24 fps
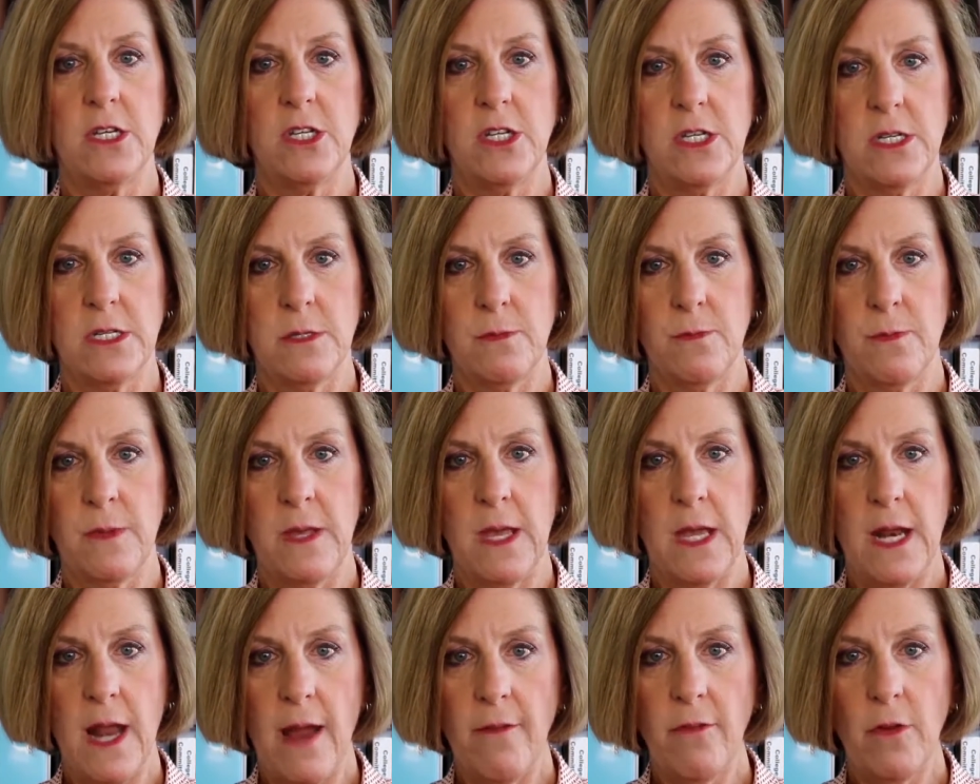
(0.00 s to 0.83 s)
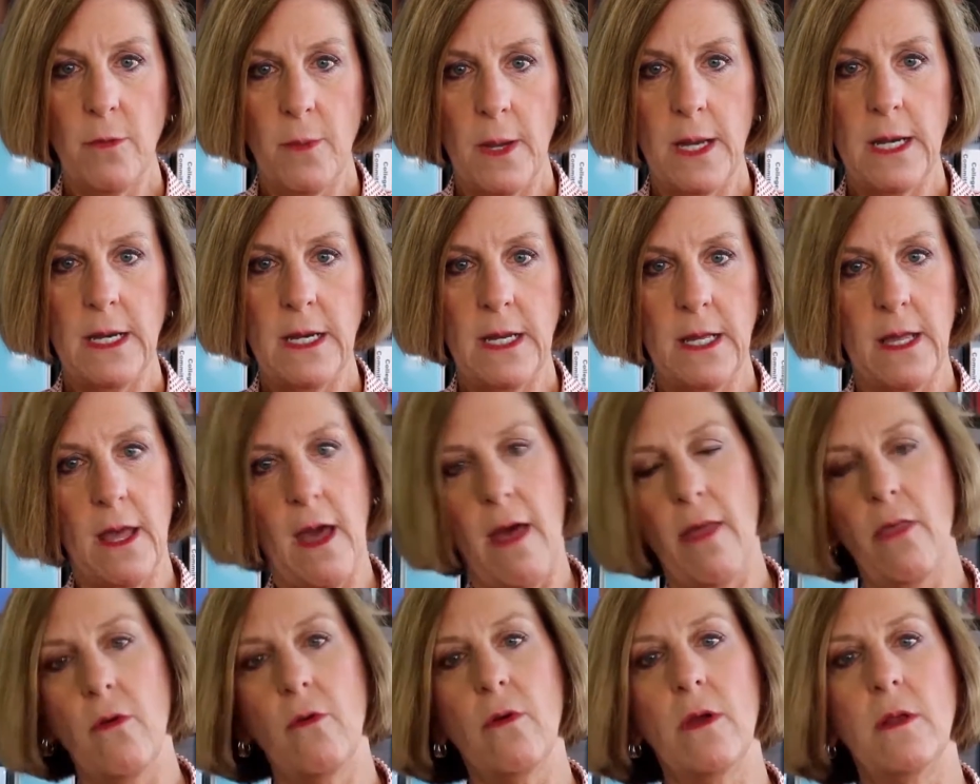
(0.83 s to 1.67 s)
to just get everybody
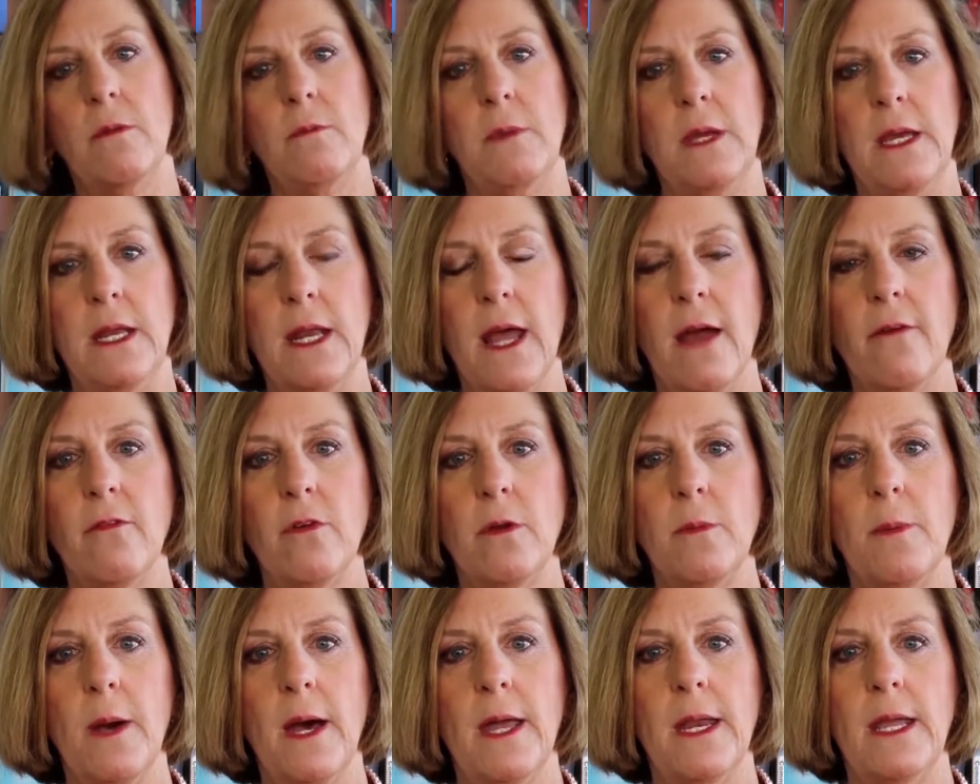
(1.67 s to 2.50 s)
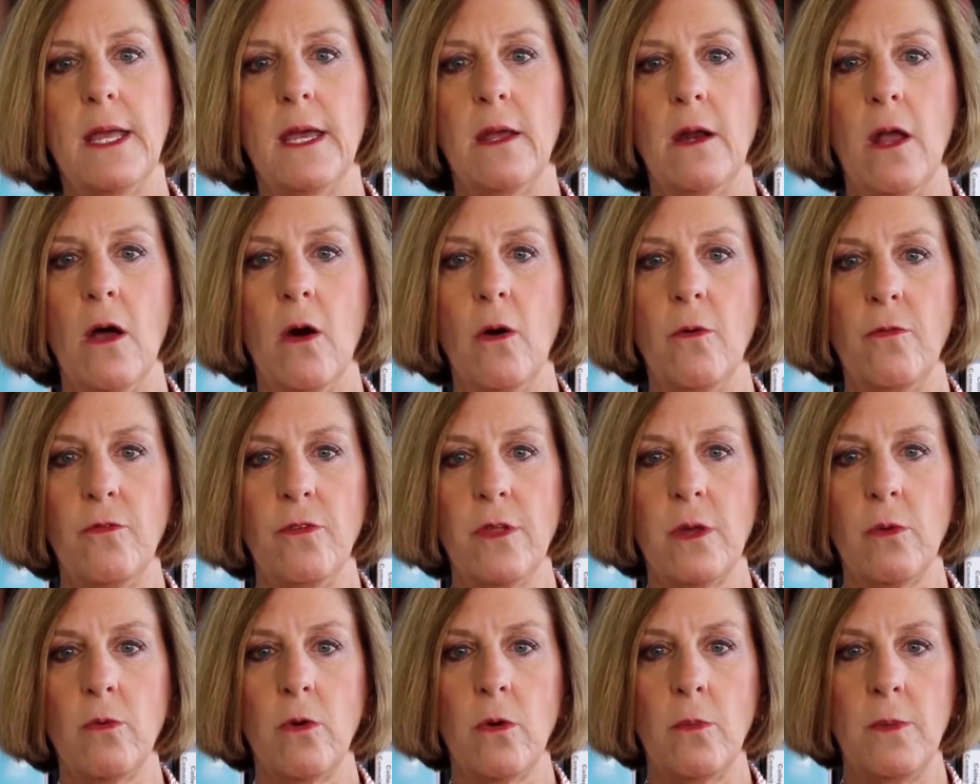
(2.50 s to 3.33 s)
together and meet everybody and
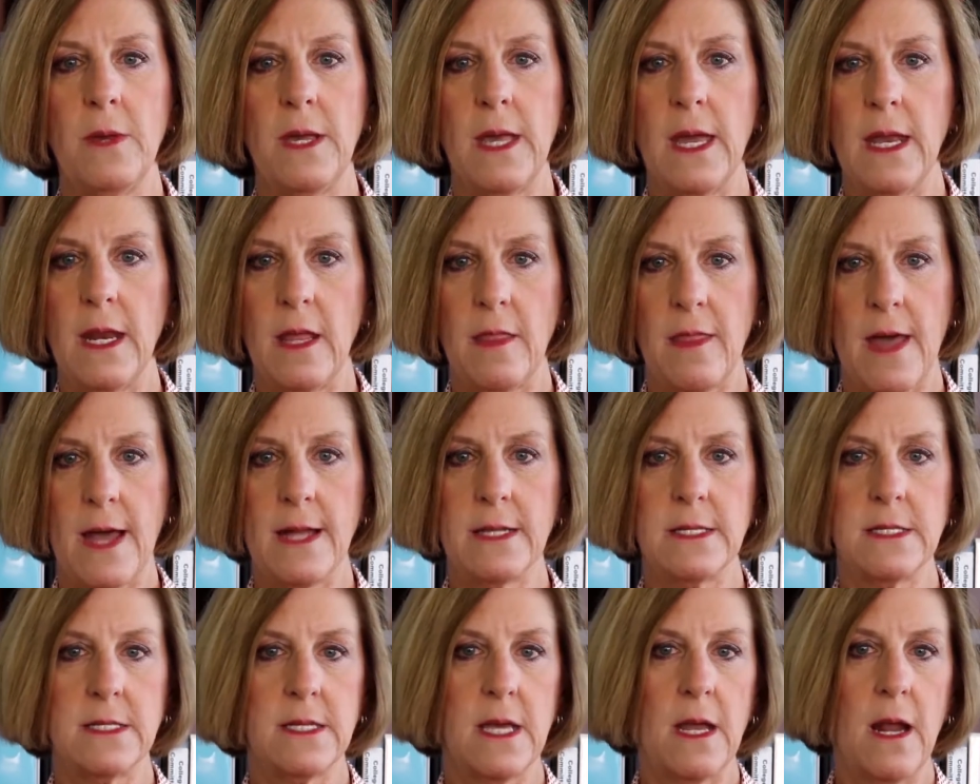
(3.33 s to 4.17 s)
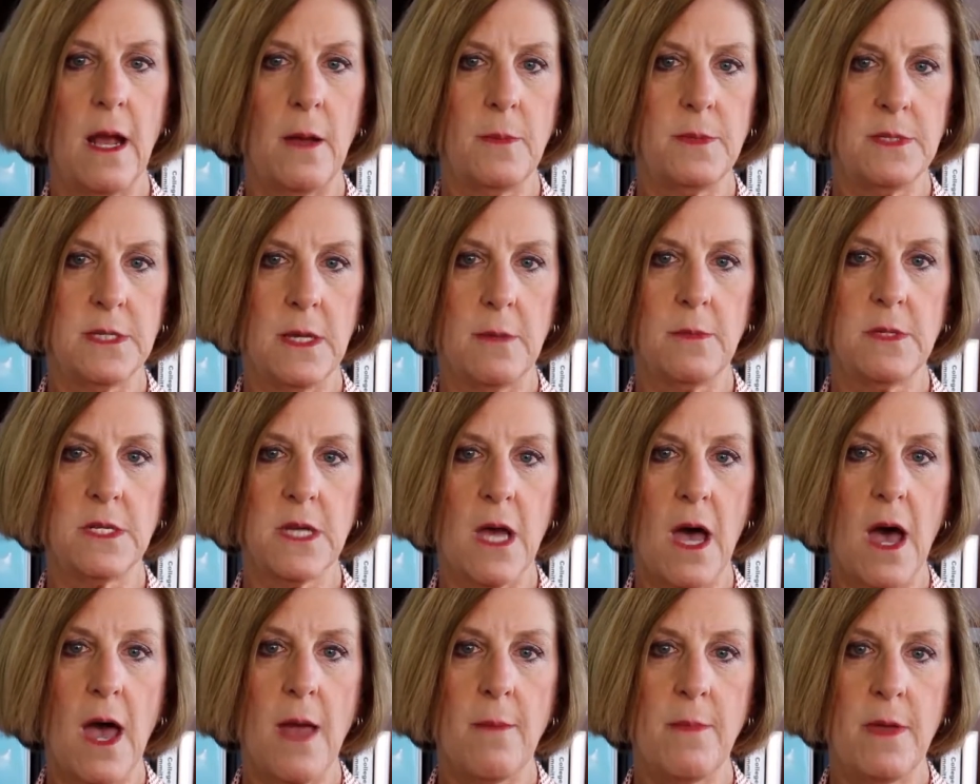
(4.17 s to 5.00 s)
hopefully we'll be getting that set up
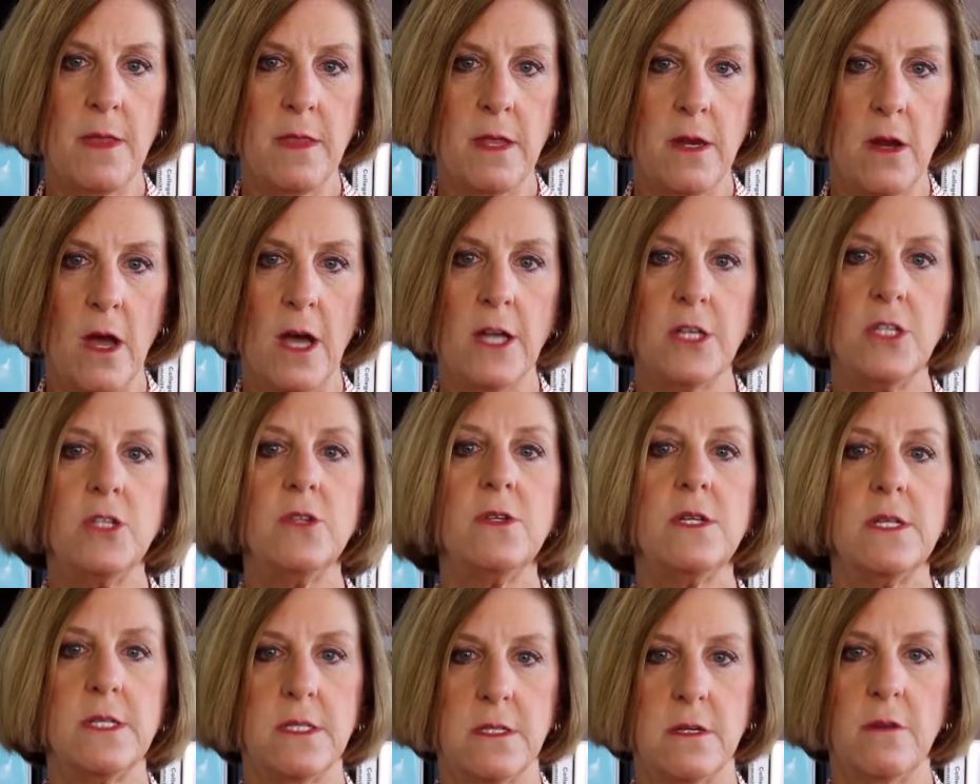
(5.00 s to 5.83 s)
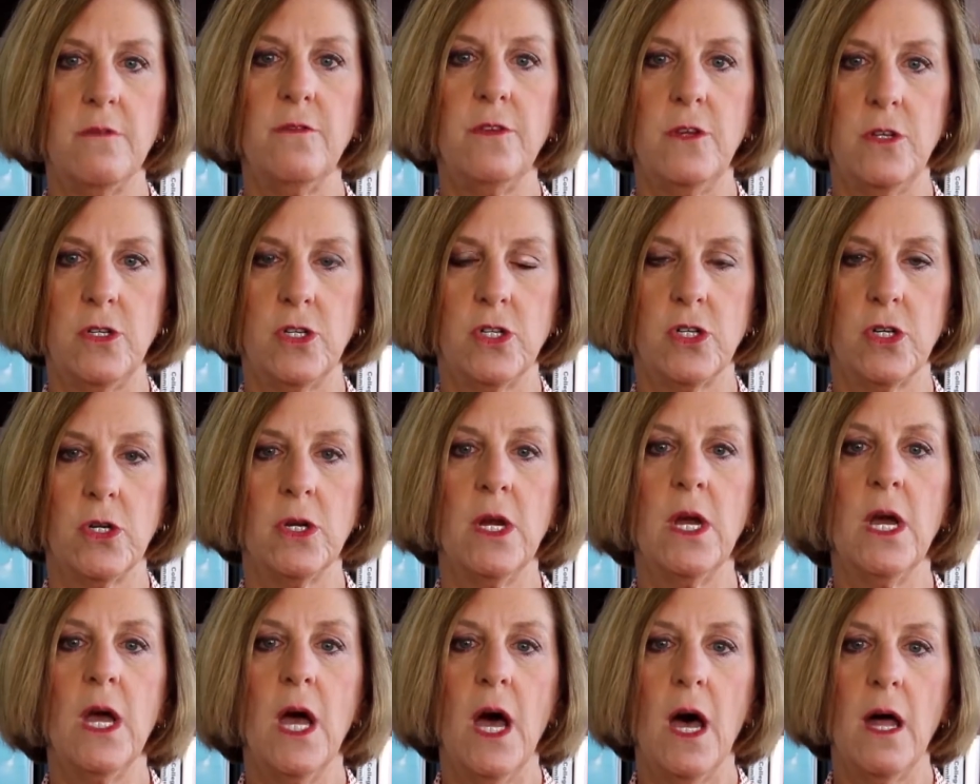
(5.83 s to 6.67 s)
sometime in the not too distant
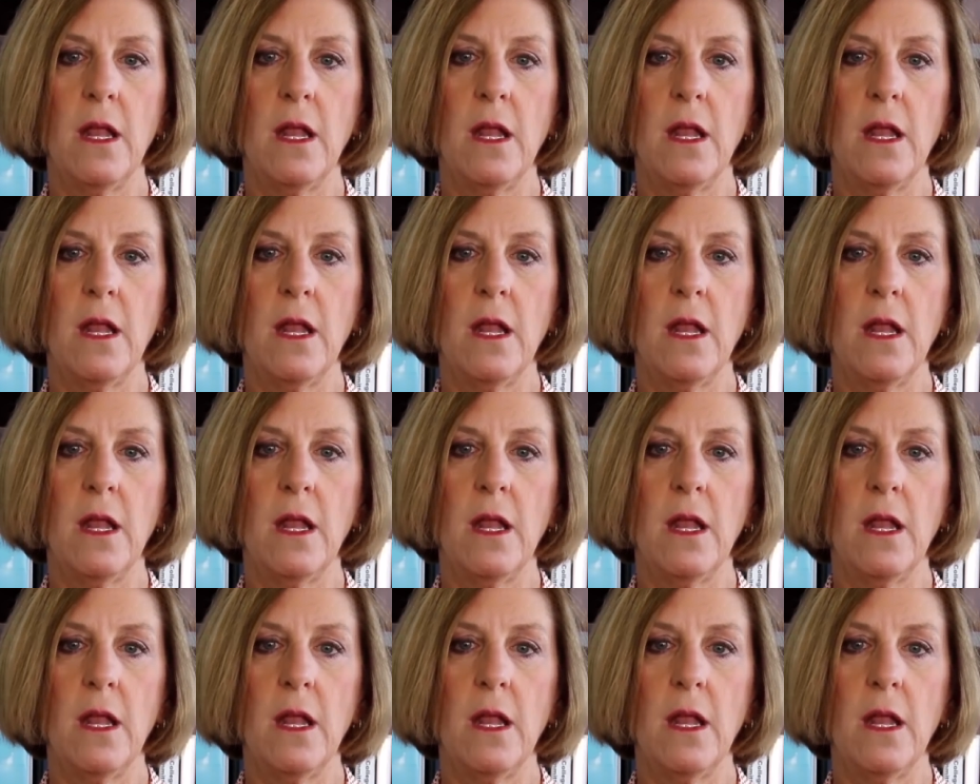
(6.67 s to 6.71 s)
future,